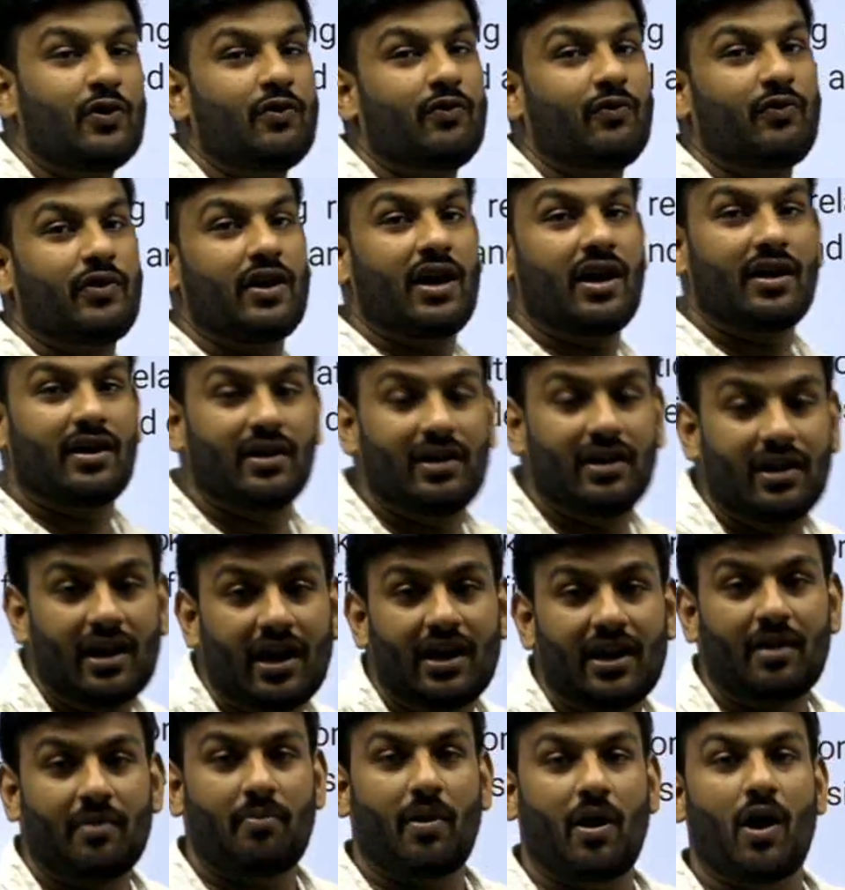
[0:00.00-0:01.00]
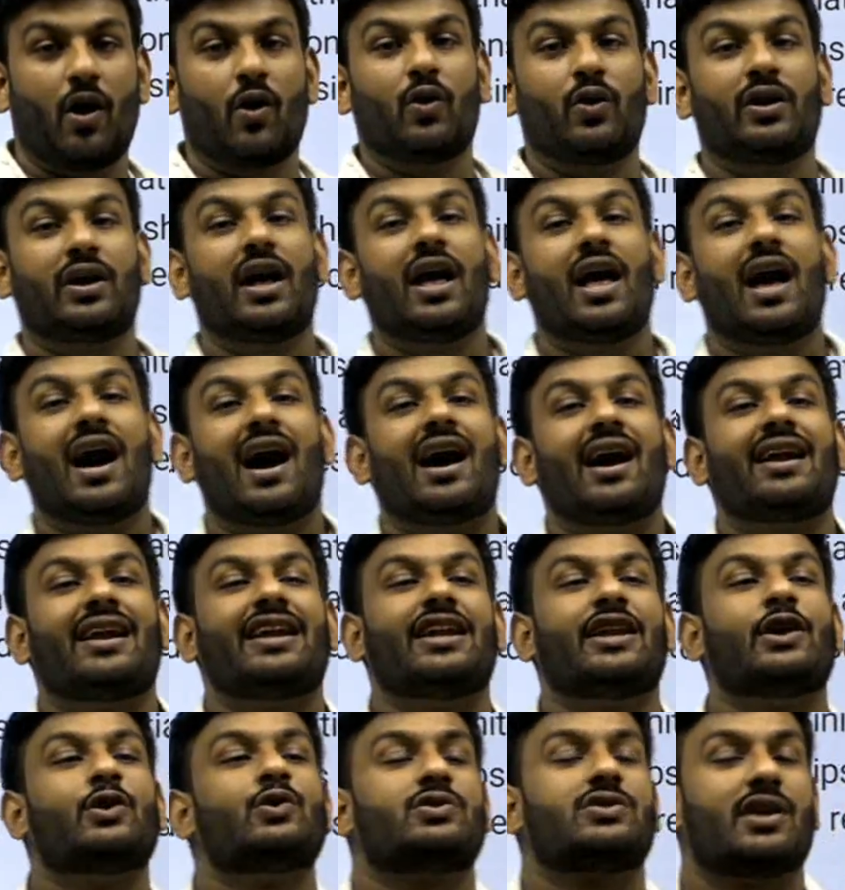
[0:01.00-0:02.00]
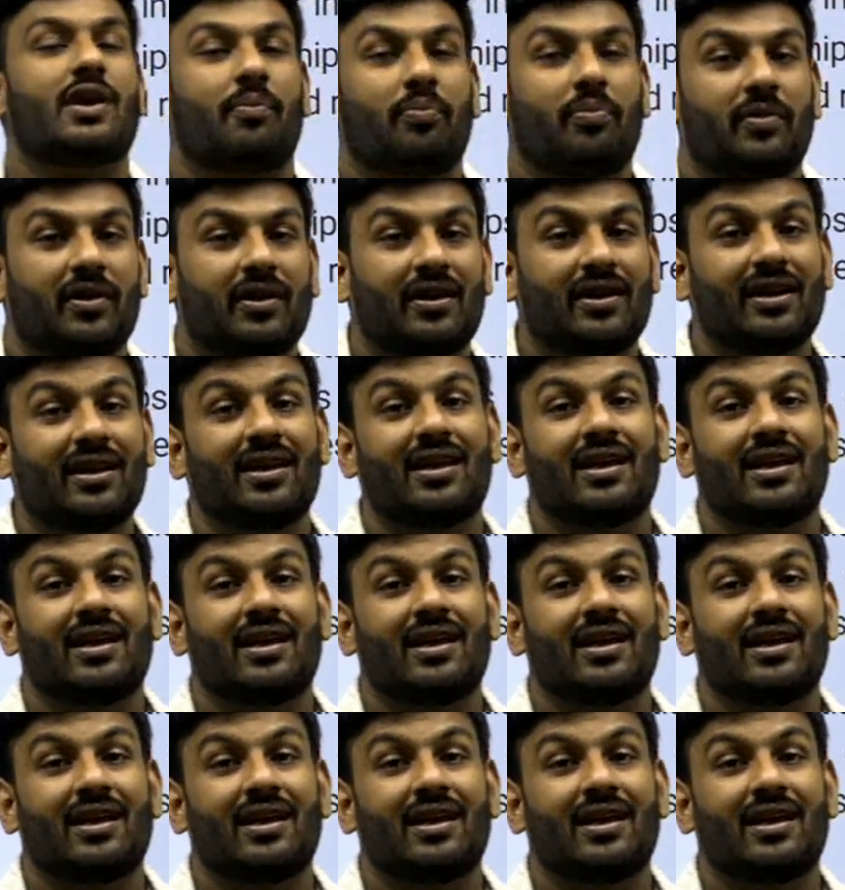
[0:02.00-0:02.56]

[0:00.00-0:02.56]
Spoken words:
we are learn about our new chapter,